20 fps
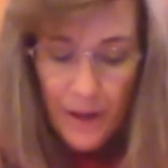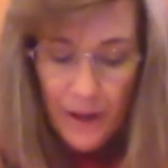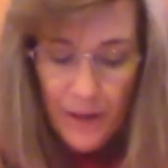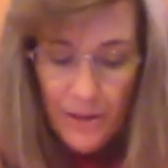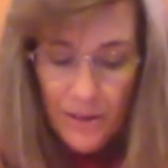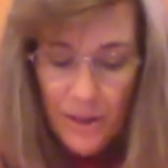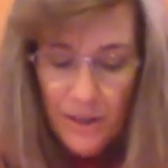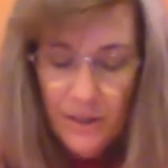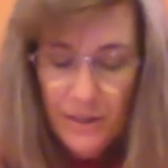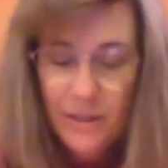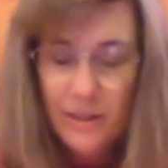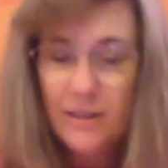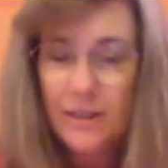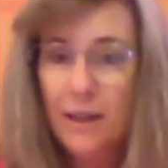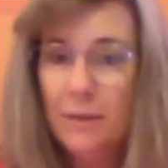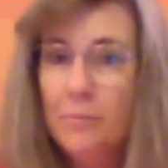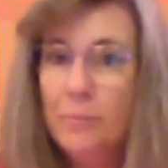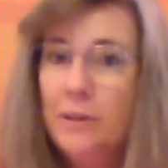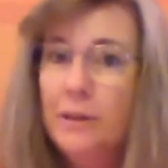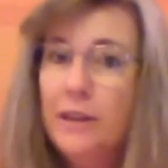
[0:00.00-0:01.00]
And Jesus
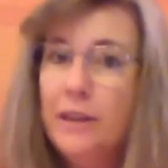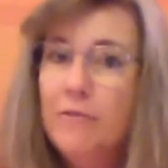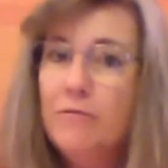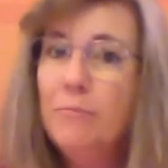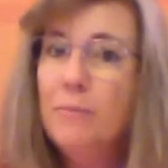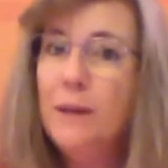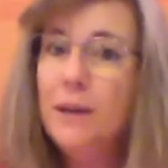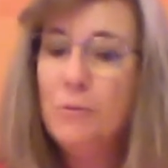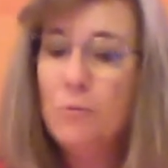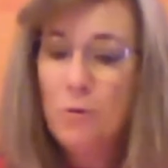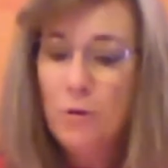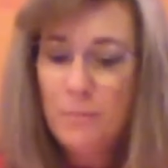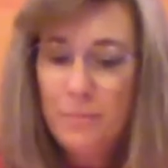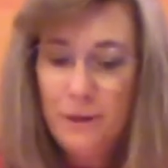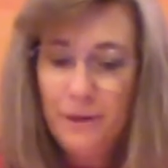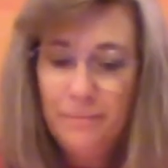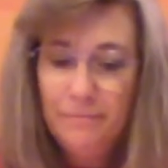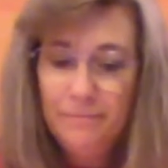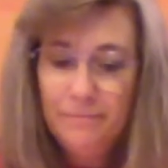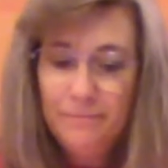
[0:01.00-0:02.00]
said, Believe me,
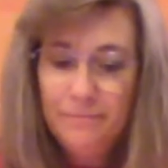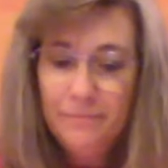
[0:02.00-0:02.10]
woman,